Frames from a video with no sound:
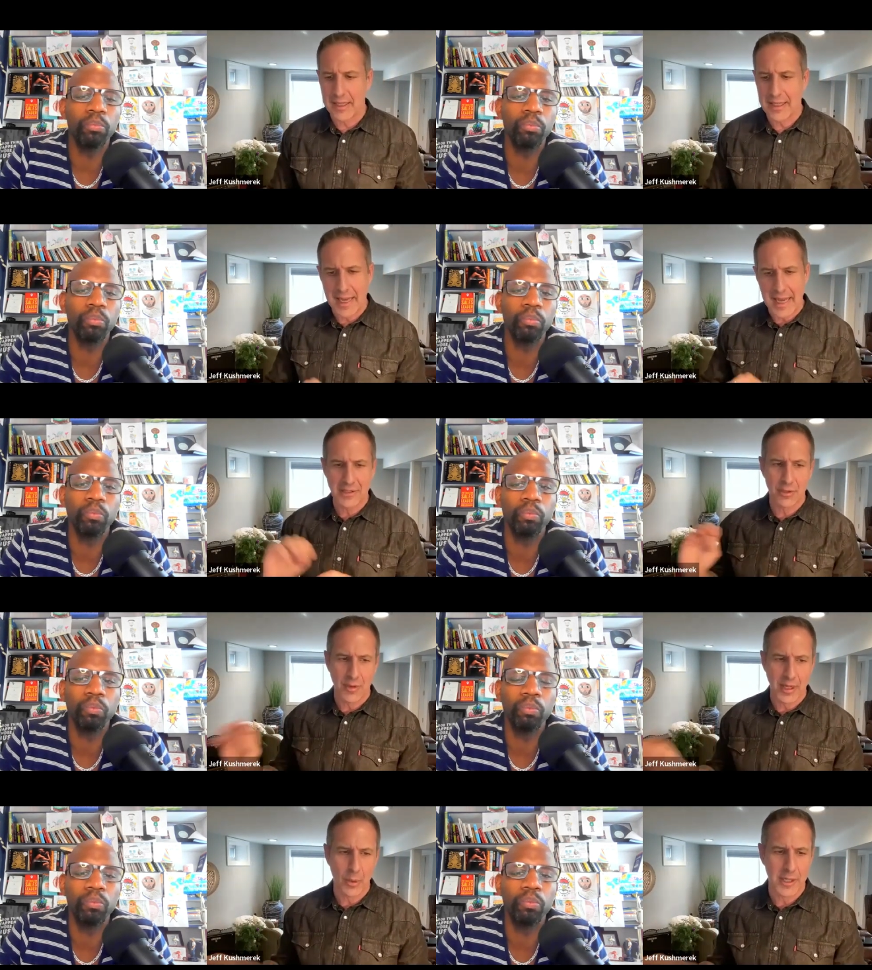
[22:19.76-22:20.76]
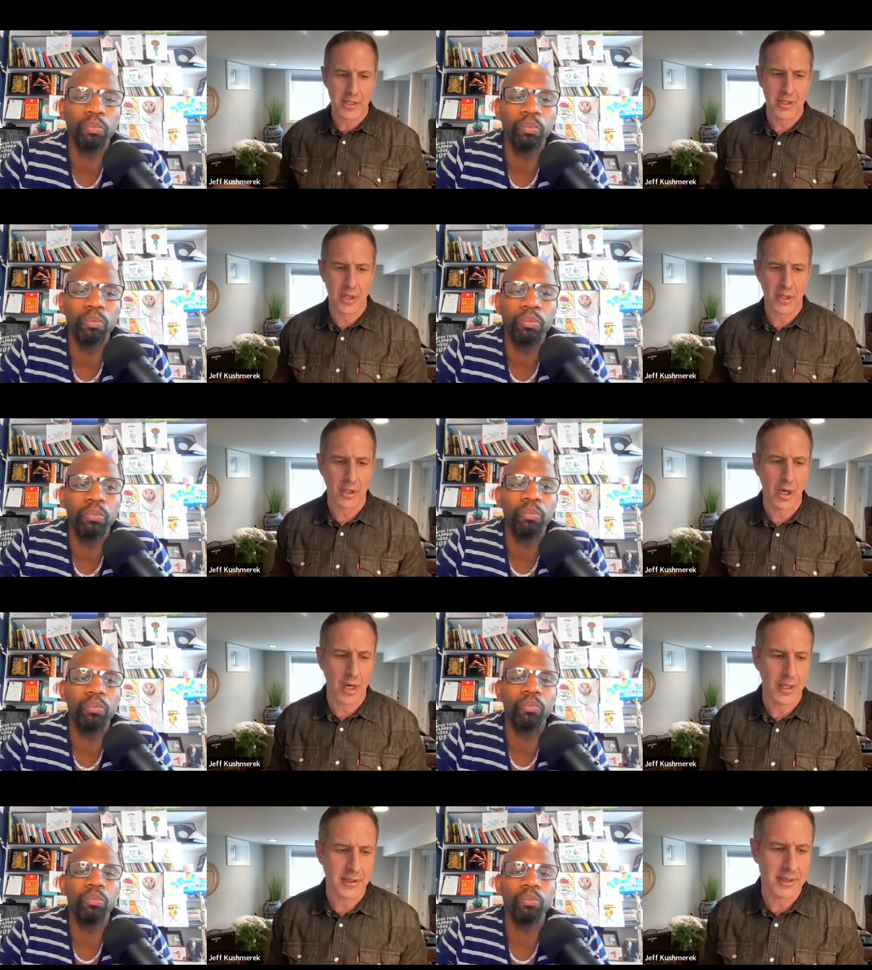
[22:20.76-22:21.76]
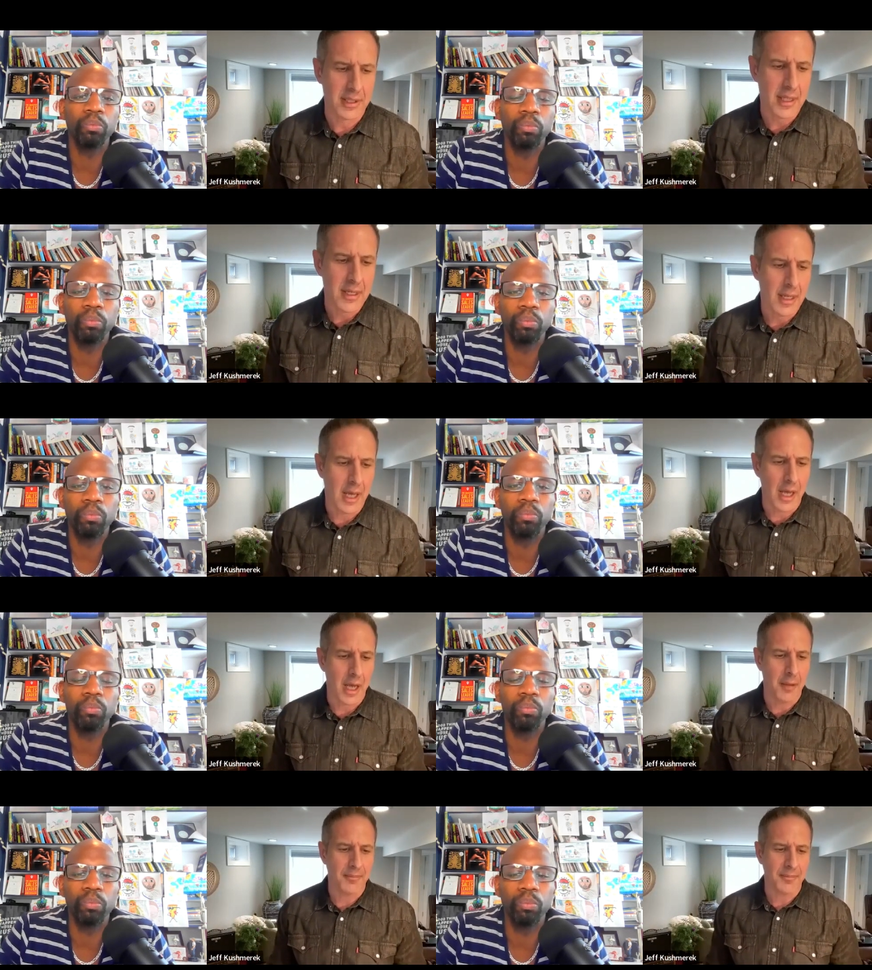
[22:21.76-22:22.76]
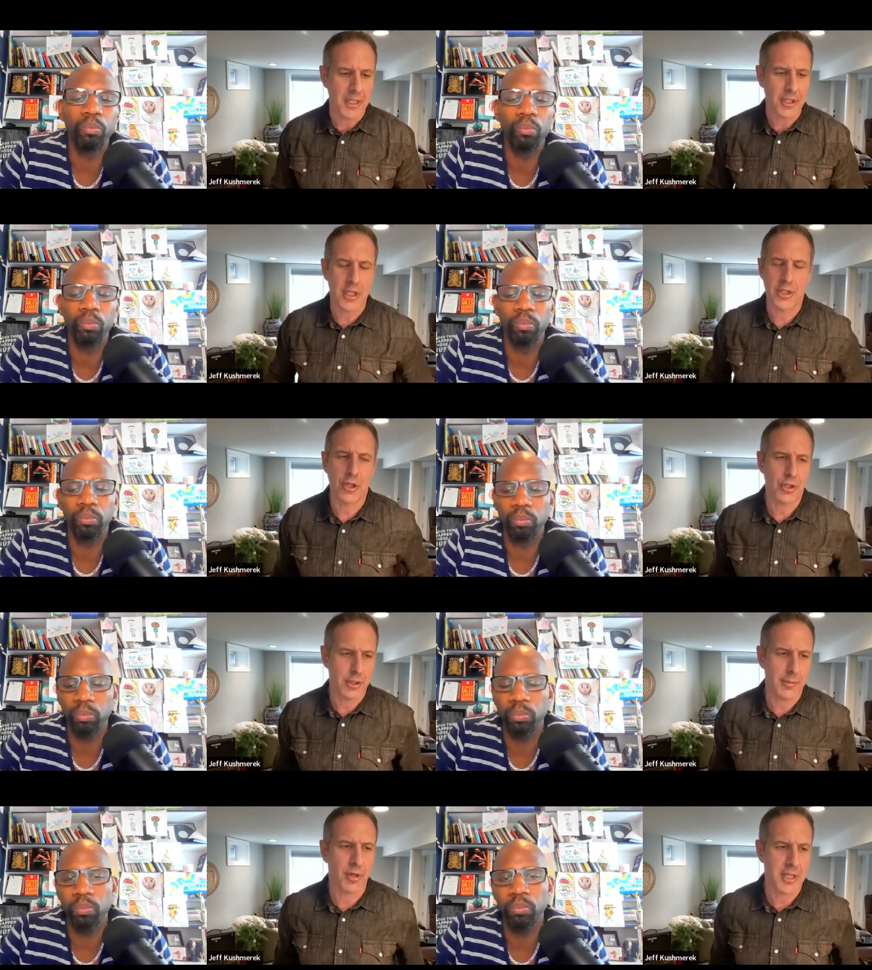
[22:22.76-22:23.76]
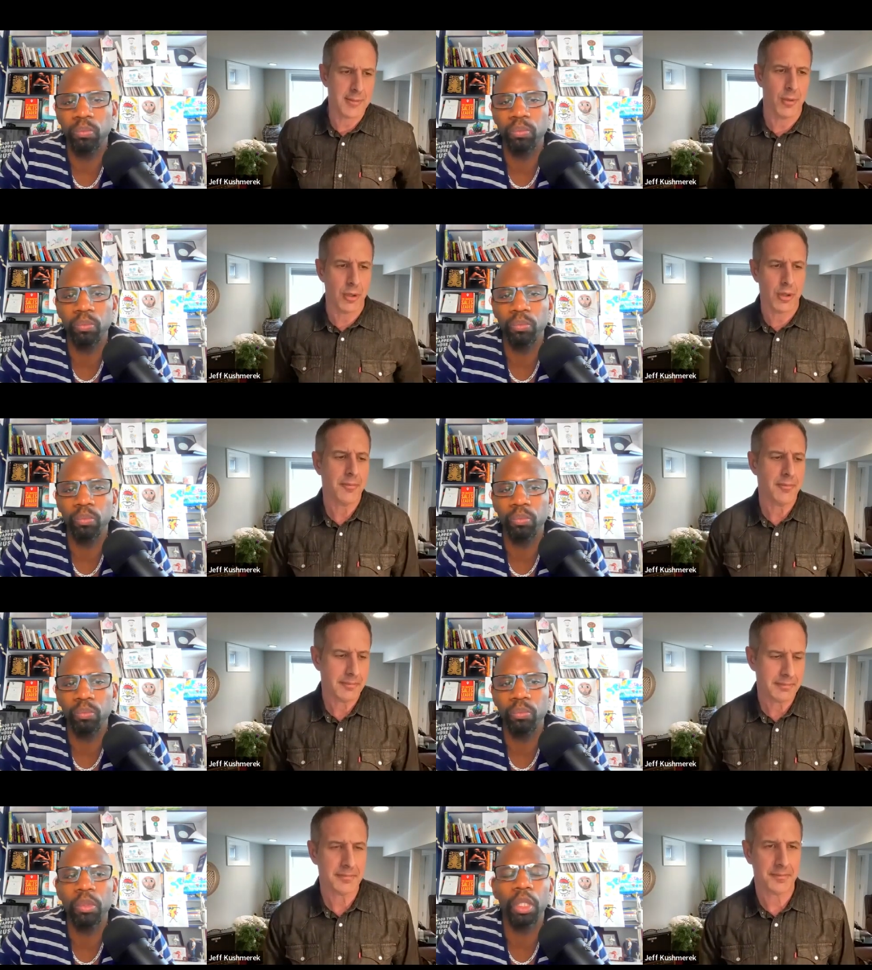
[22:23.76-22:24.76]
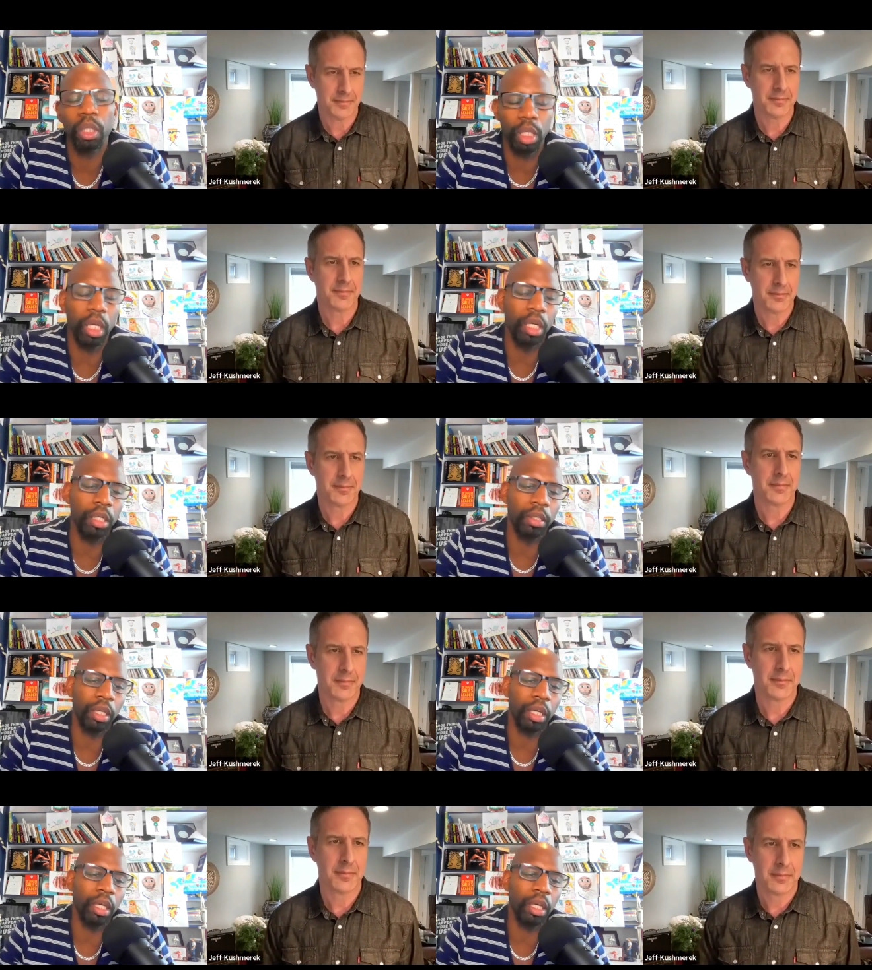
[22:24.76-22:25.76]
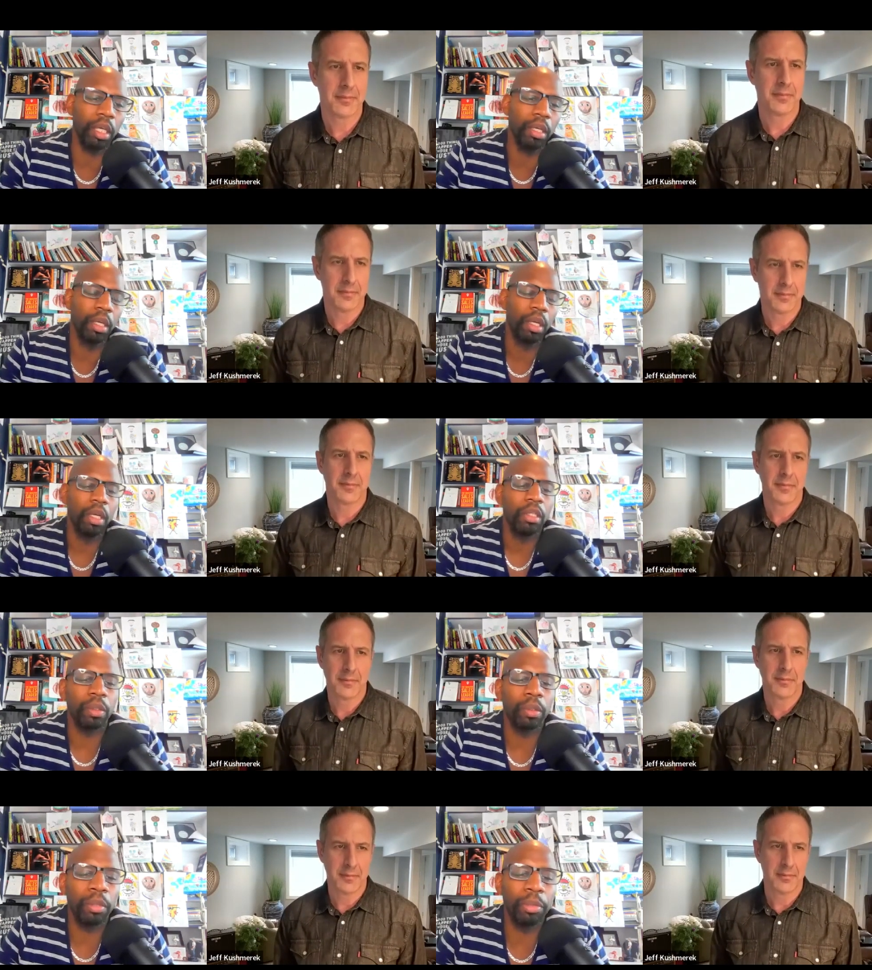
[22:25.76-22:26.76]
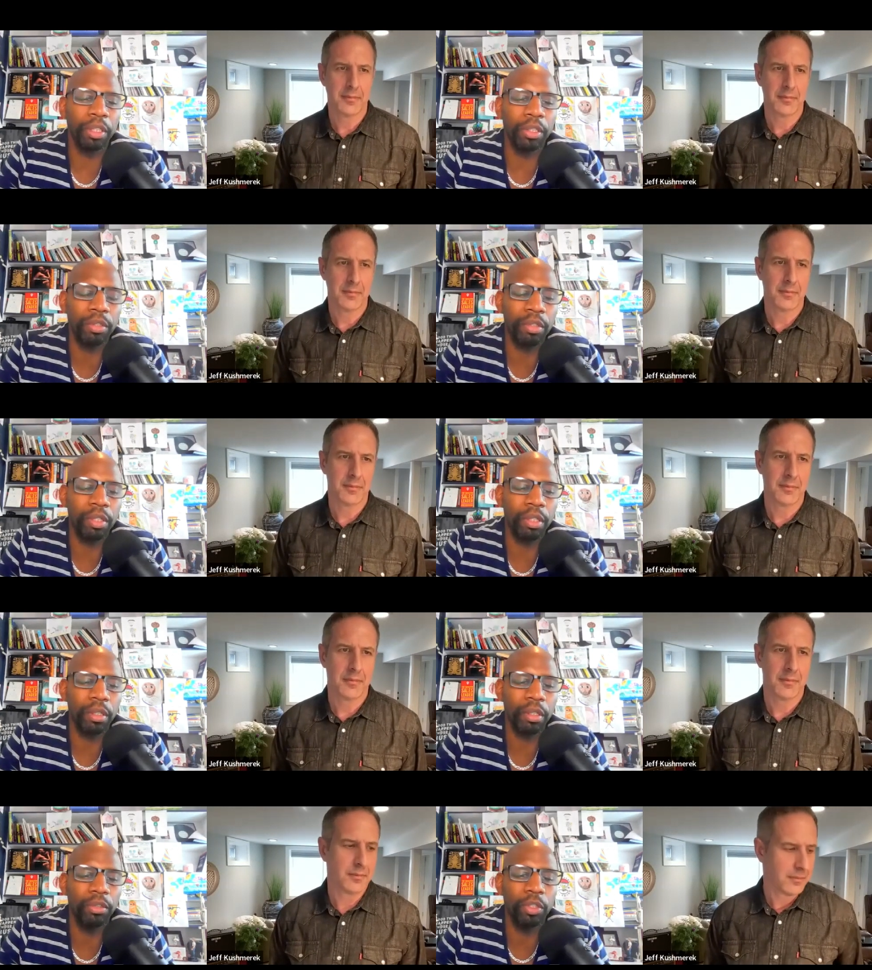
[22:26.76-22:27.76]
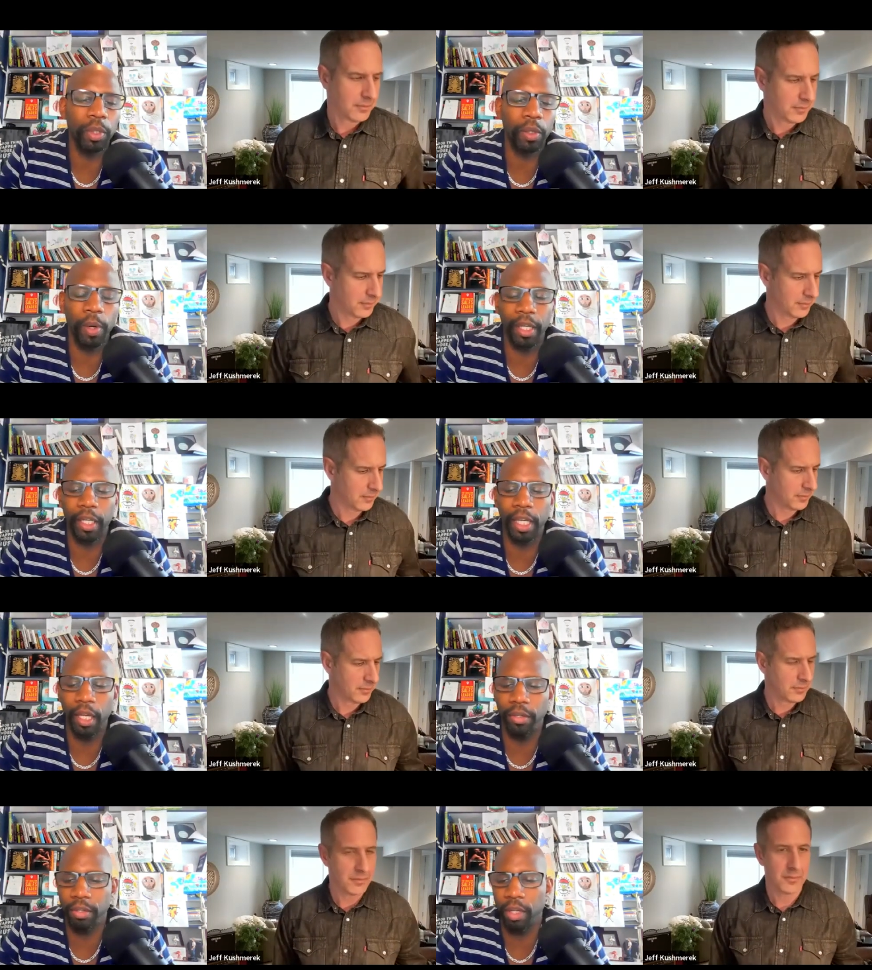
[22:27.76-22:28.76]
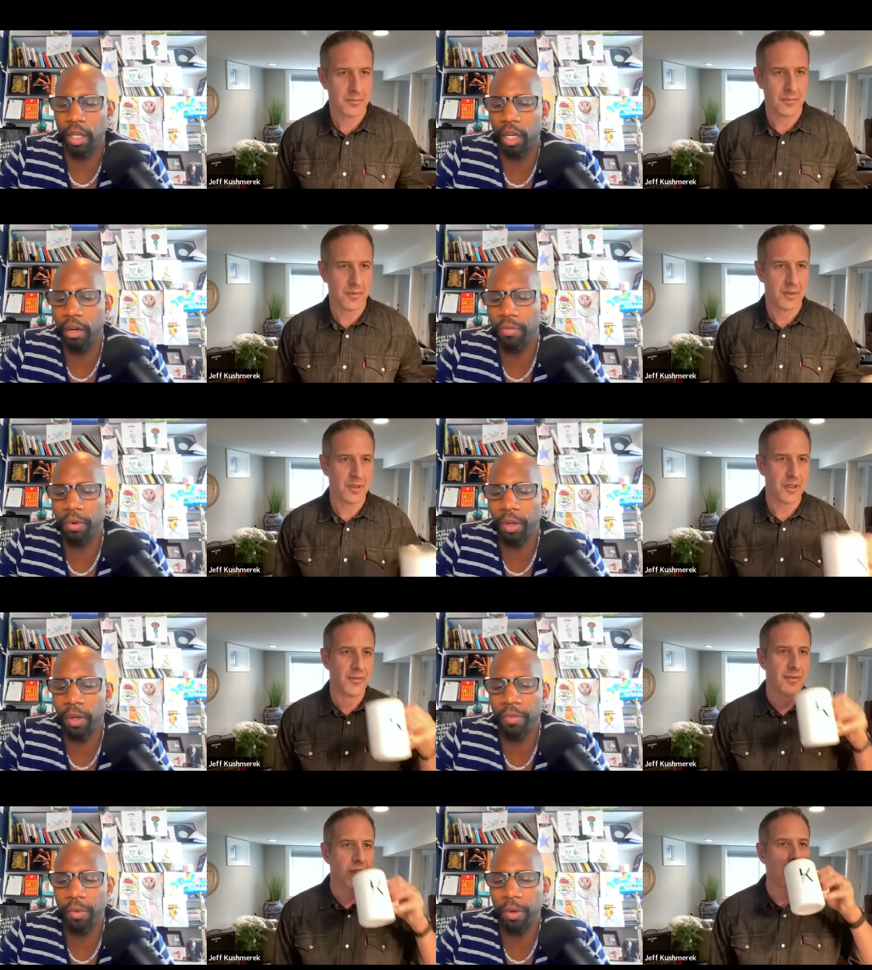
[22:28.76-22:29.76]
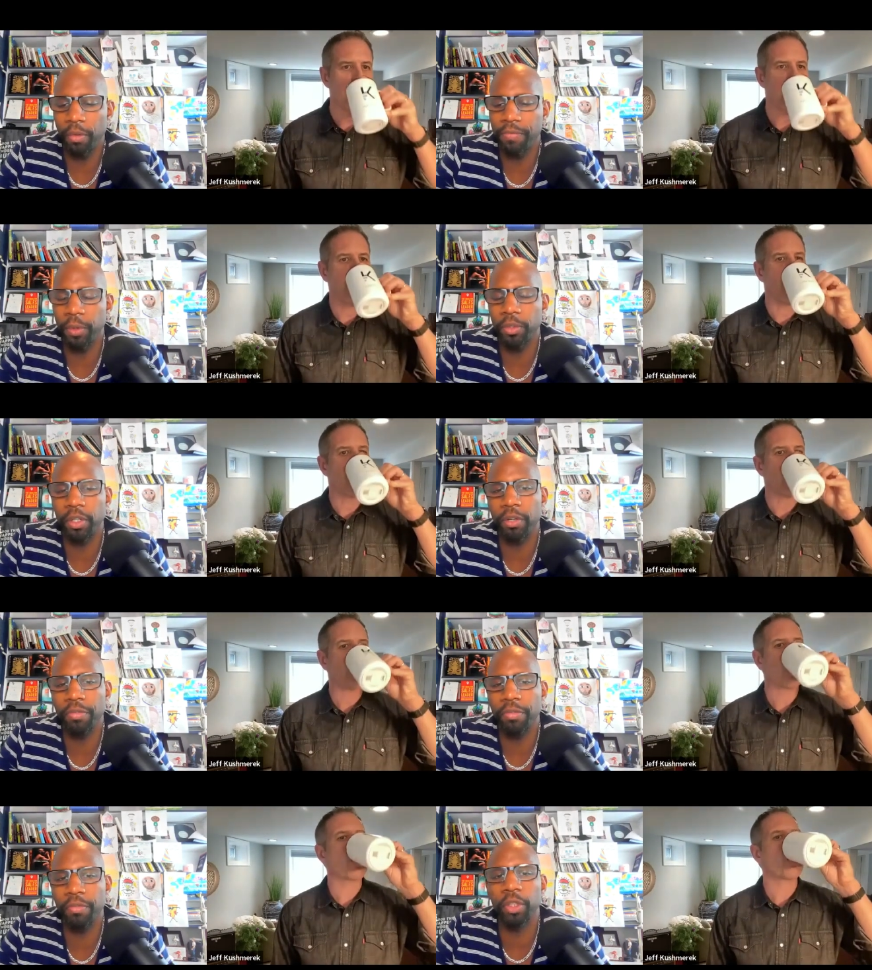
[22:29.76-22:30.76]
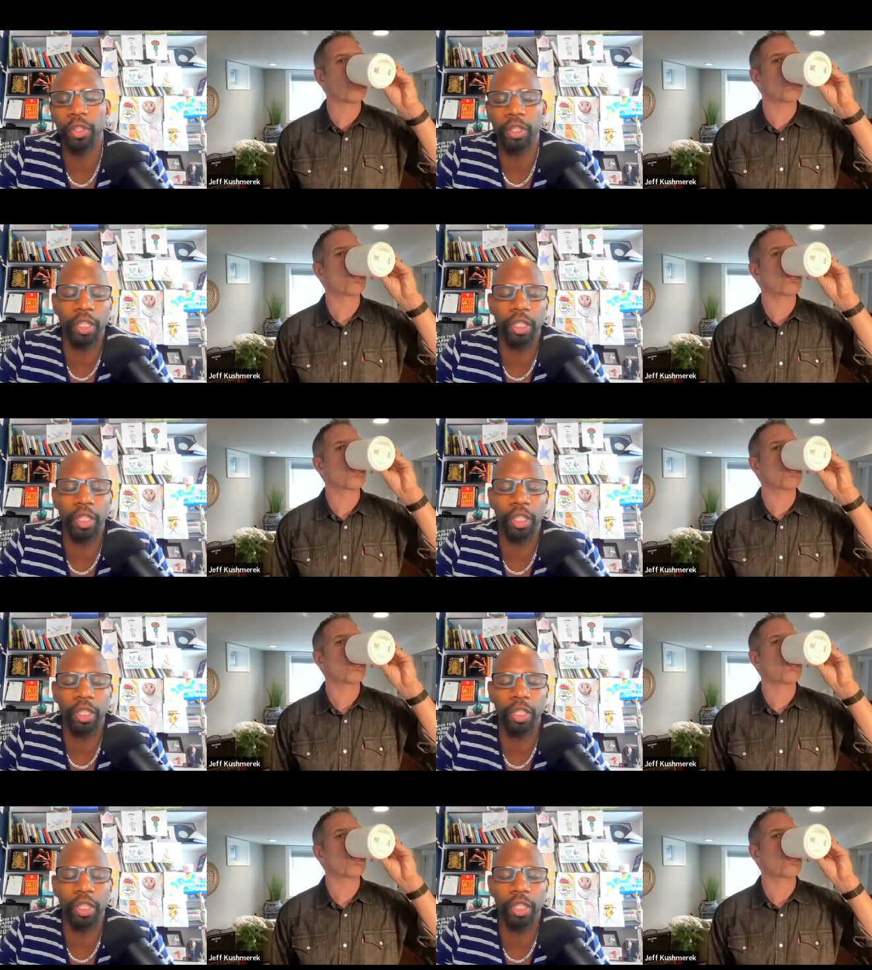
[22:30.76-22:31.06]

Speaker 1: and then ask the right questions on the calls, um, it, it's usually pretty smooth.
Speaker 2: Okay. So let me just let's do a quick case study here for you, if you will, yeah. future future